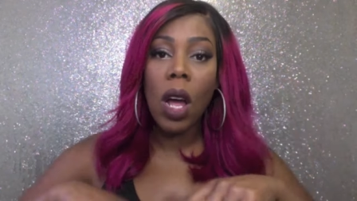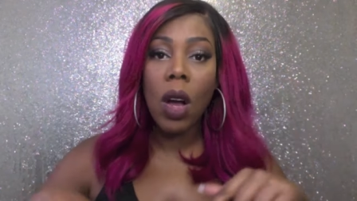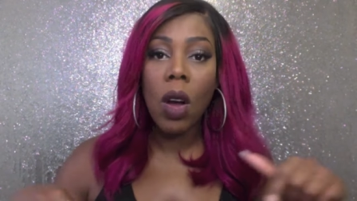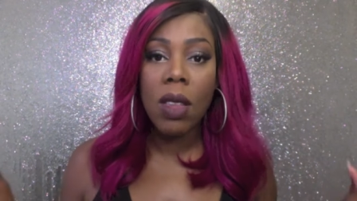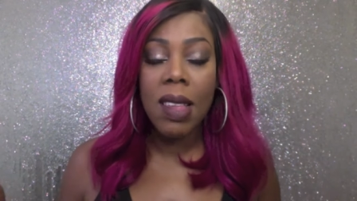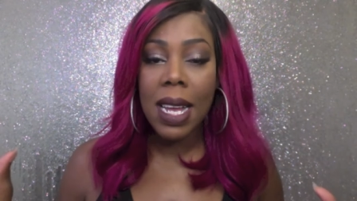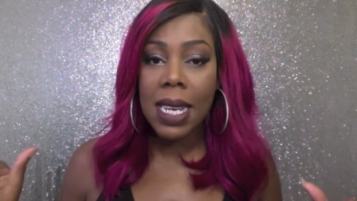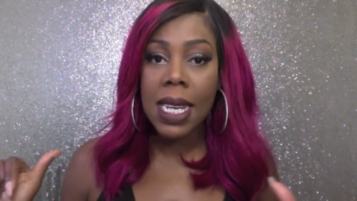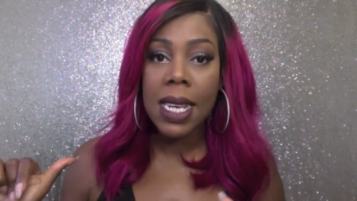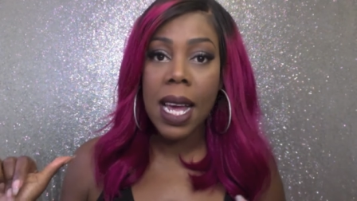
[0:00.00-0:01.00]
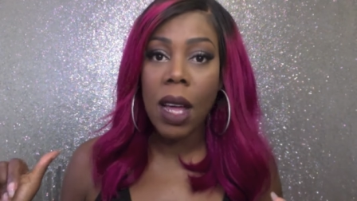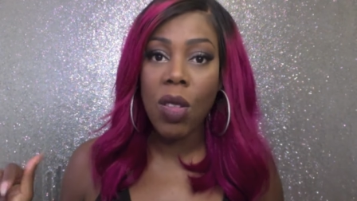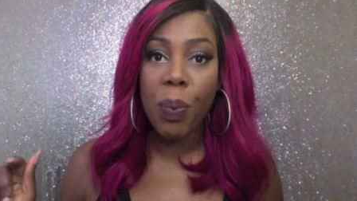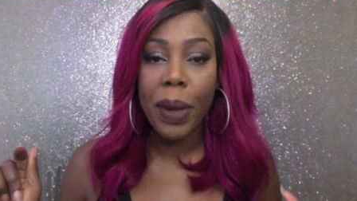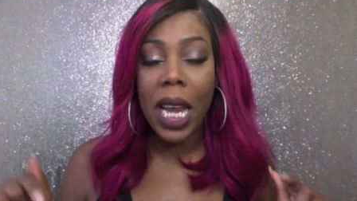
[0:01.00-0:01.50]
our contact
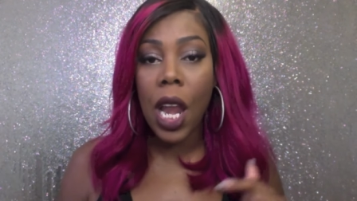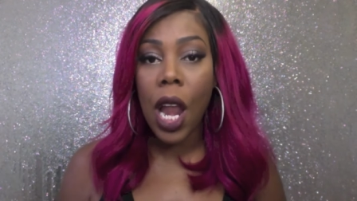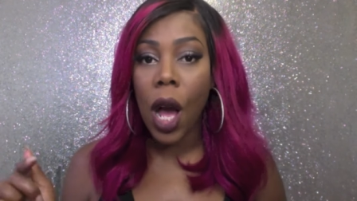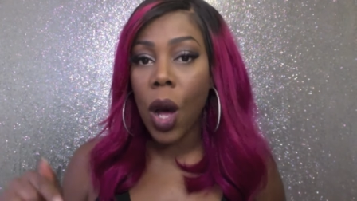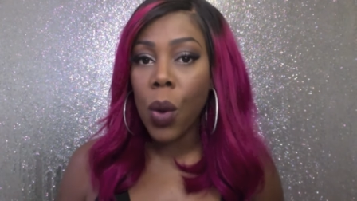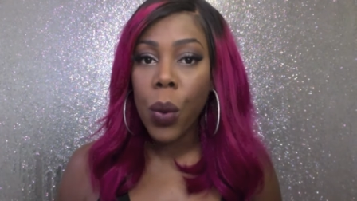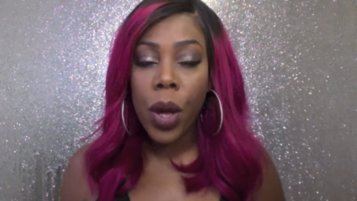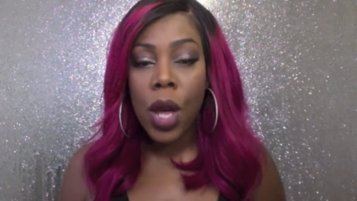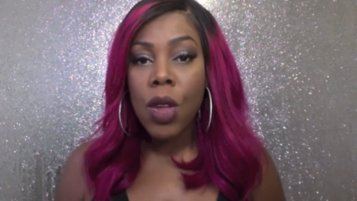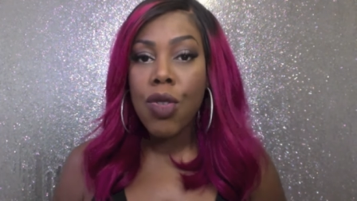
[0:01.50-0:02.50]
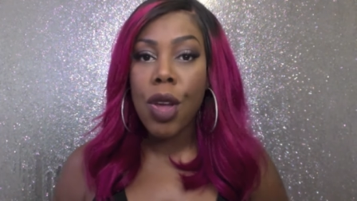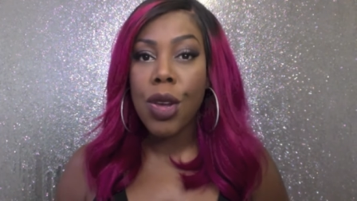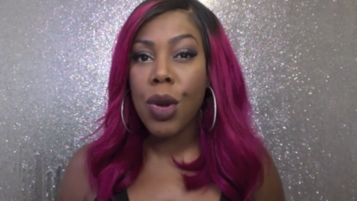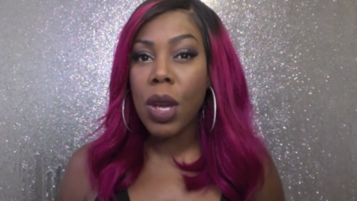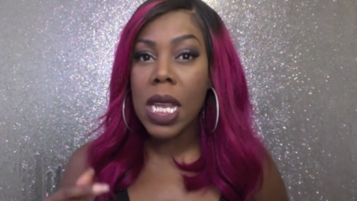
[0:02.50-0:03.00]
details below so
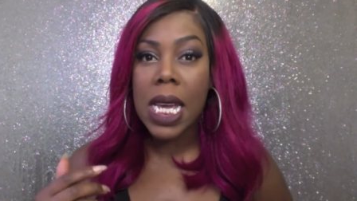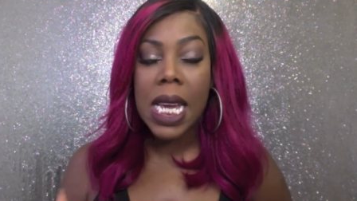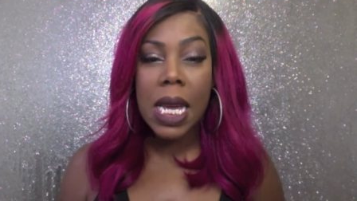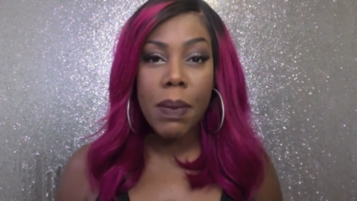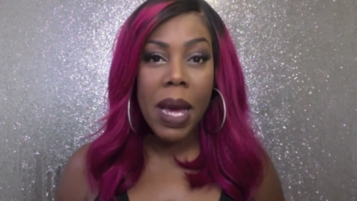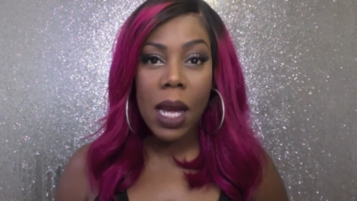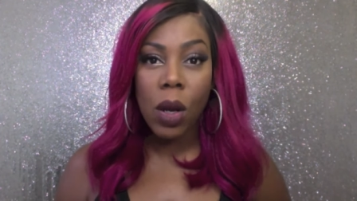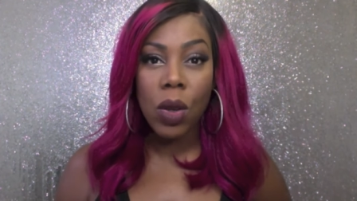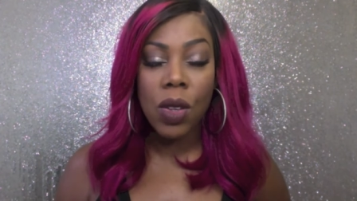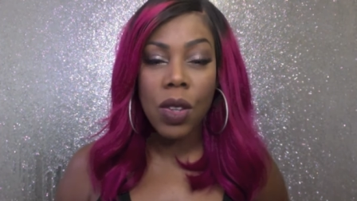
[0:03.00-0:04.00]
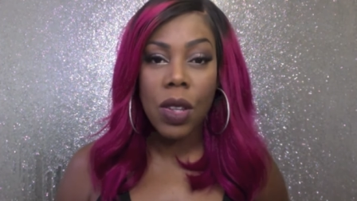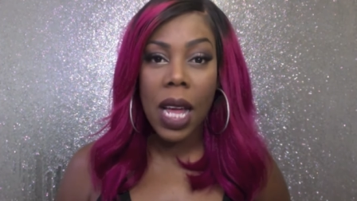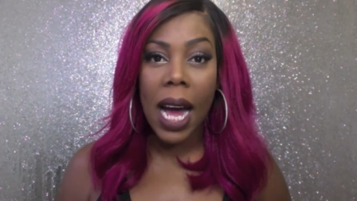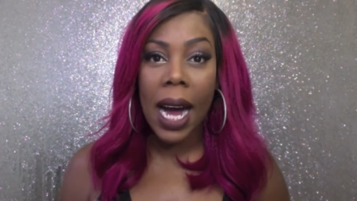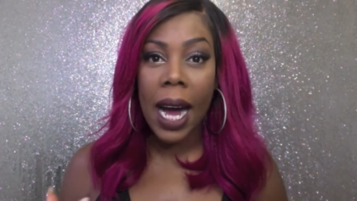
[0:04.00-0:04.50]
you can email us
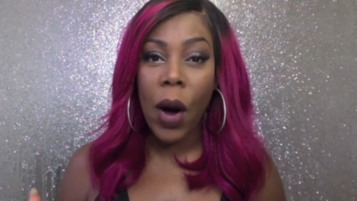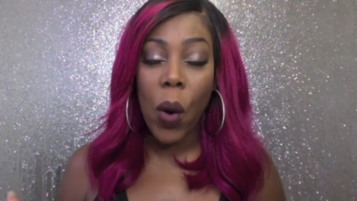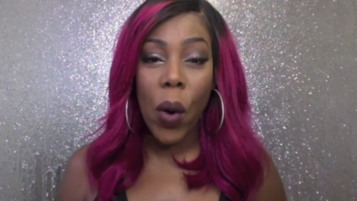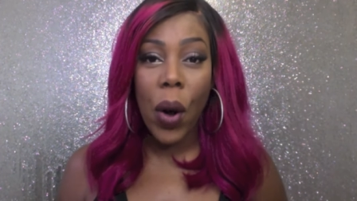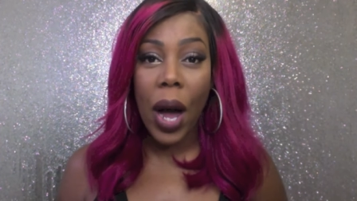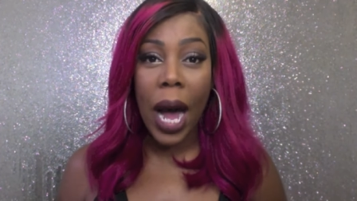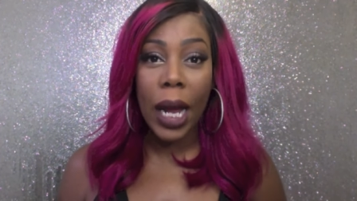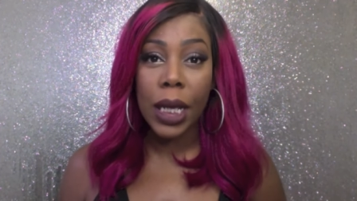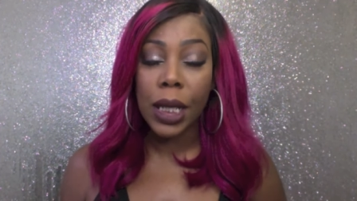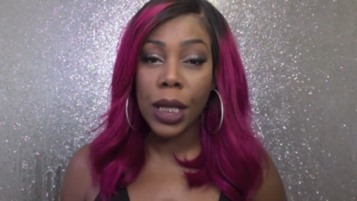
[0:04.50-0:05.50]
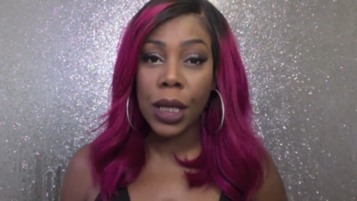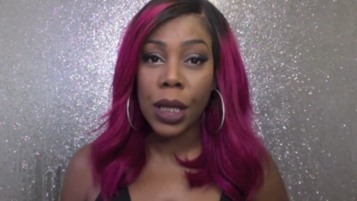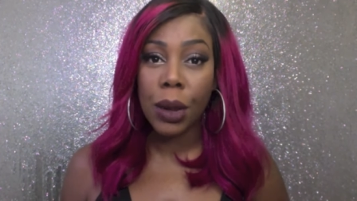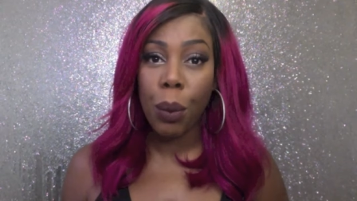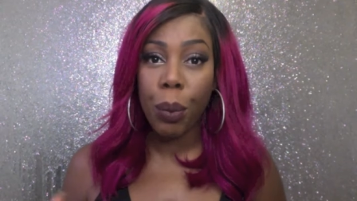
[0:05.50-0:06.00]
out and
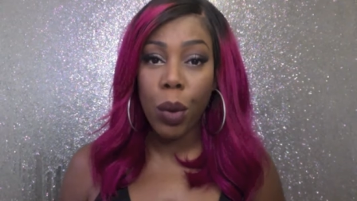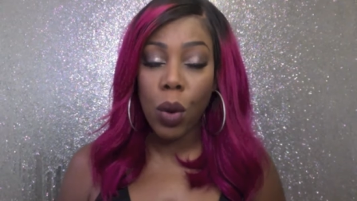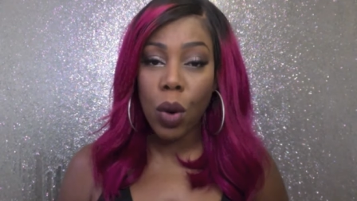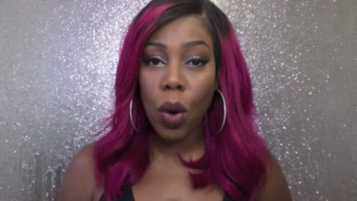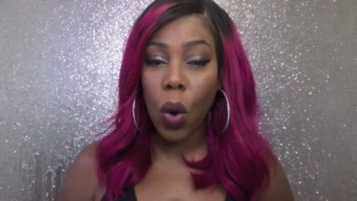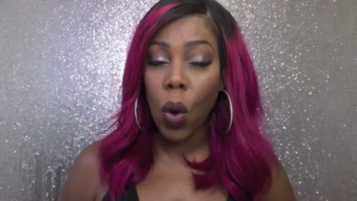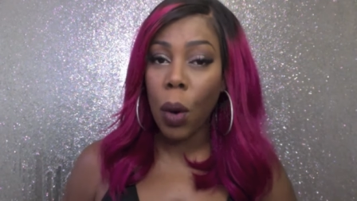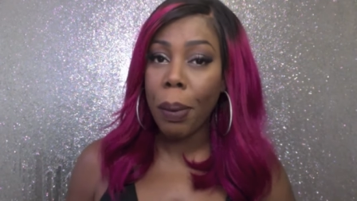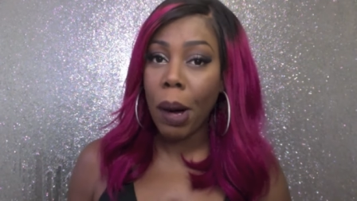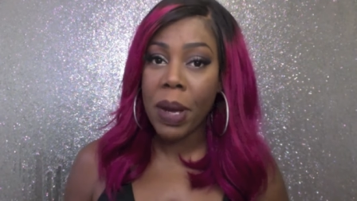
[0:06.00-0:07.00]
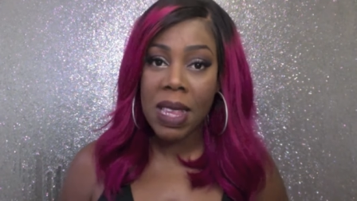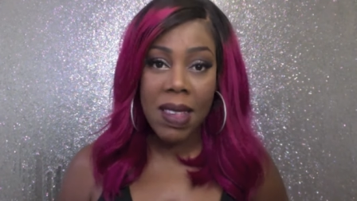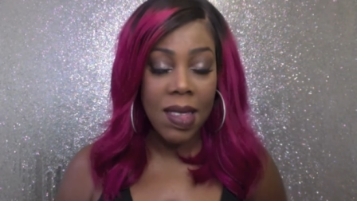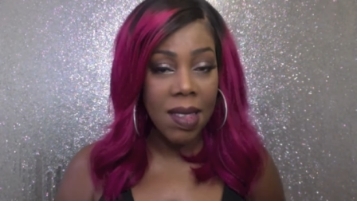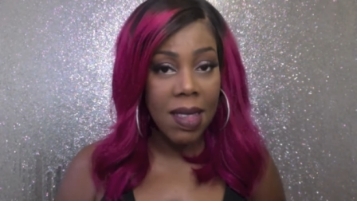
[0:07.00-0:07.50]
book or pop
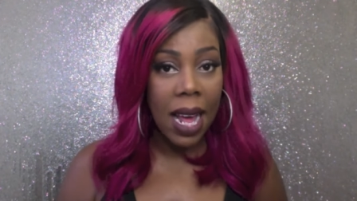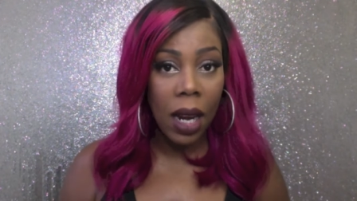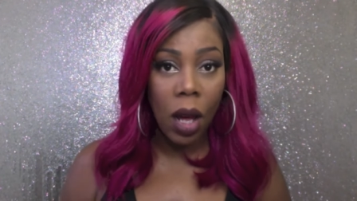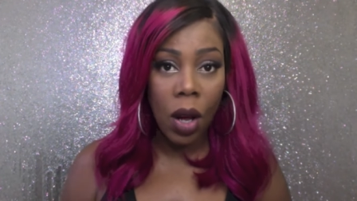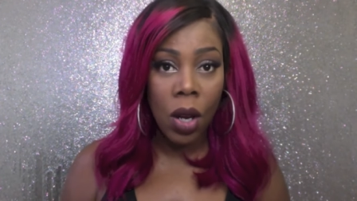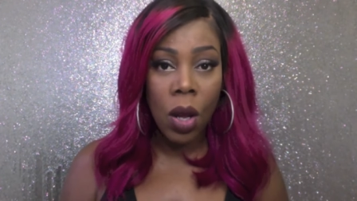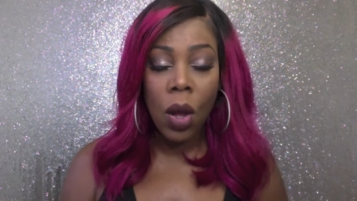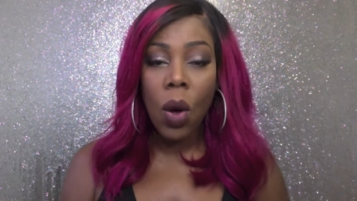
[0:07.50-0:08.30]
into the salon.